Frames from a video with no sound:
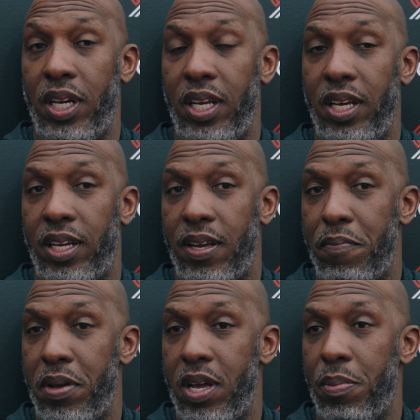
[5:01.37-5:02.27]
league
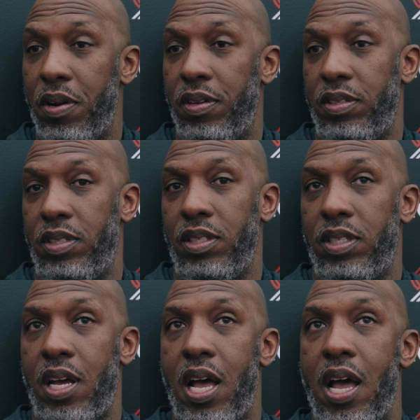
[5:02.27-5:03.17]
and be able
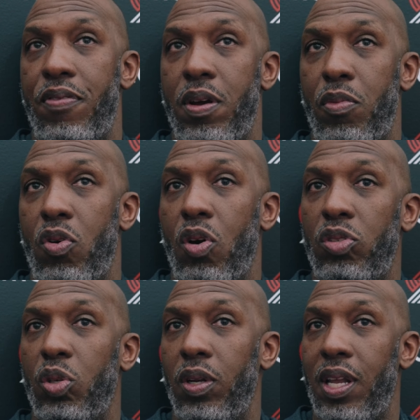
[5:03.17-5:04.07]
to have him grow
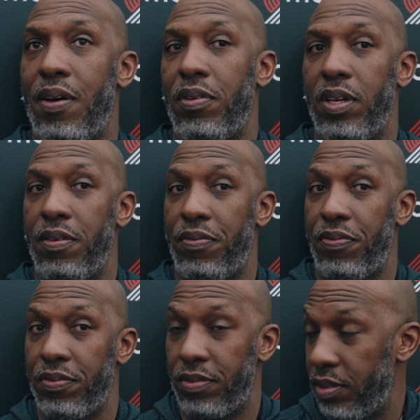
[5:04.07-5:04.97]
to a level
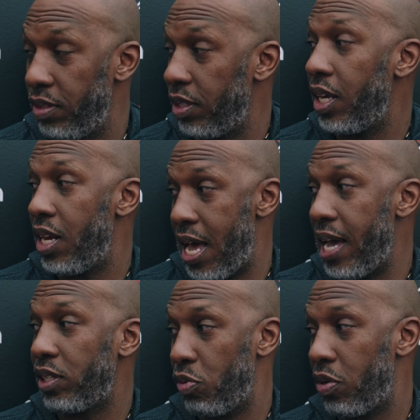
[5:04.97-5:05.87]
of getting an
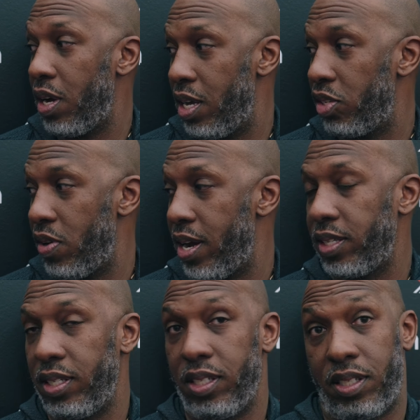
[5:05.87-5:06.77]
actual contract
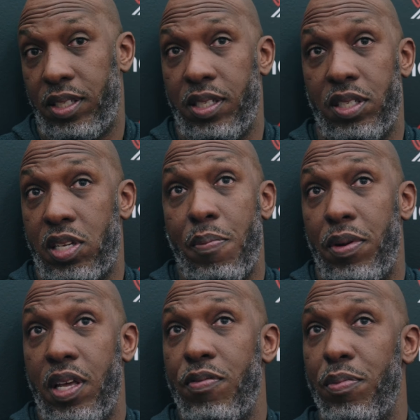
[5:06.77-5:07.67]
is
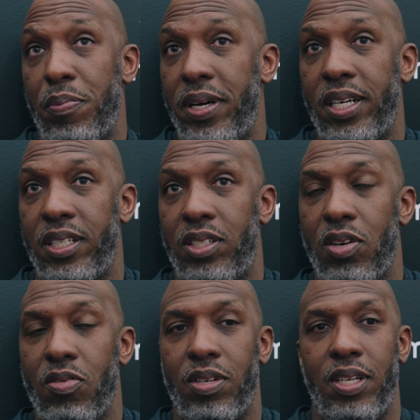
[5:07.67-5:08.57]
unbelievable, man.
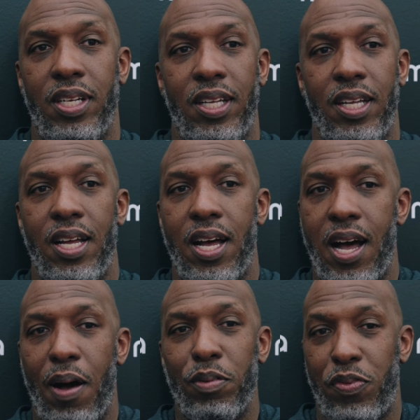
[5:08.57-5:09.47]
So
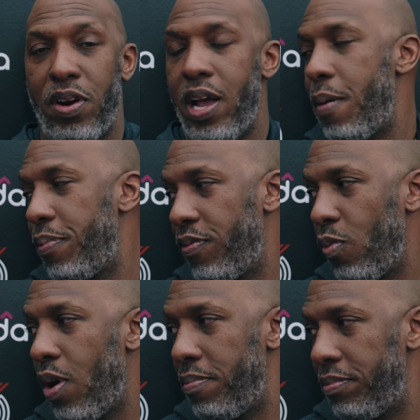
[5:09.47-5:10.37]
I was very happy for
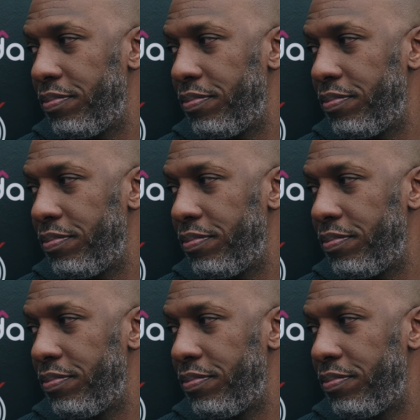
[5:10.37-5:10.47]
Watt.